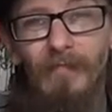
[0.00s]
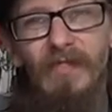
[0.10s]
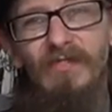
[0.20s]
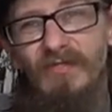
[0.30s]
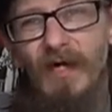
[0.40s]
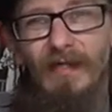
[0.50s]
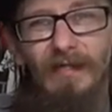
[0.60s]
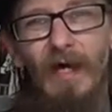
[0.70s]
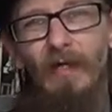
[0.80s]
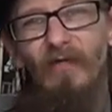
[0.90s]
There's
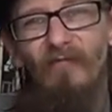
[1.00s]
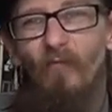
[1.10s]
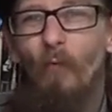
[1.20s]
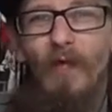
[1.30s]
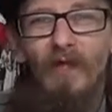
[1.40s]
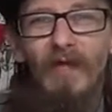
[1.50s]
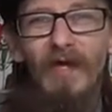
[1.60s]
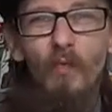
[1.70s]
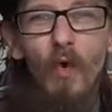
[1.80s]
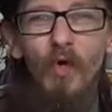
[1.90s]
that kind of will
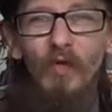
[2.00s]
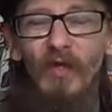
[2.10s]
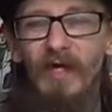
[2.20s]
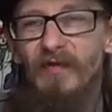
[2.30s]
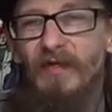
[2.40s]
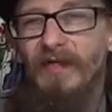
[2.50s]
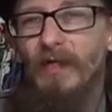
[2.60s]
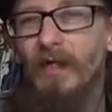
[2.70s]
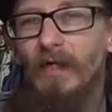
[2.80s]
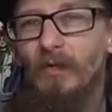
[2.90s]
they, won't they thing
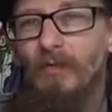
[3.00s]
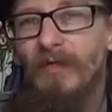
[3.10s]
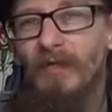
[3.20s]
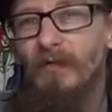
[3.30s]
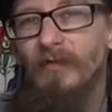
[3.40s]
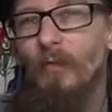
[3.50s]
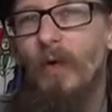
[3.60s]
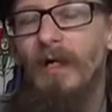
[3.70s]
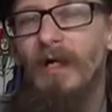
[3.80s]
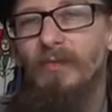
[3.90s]
going on with her and
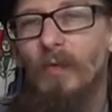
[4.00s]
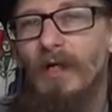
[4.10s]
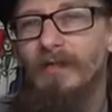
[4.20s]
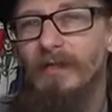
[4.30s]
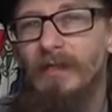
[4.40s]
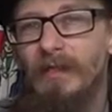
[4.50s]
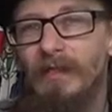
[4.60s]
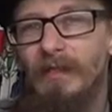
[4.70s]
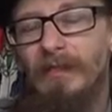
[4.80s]
Eduardo.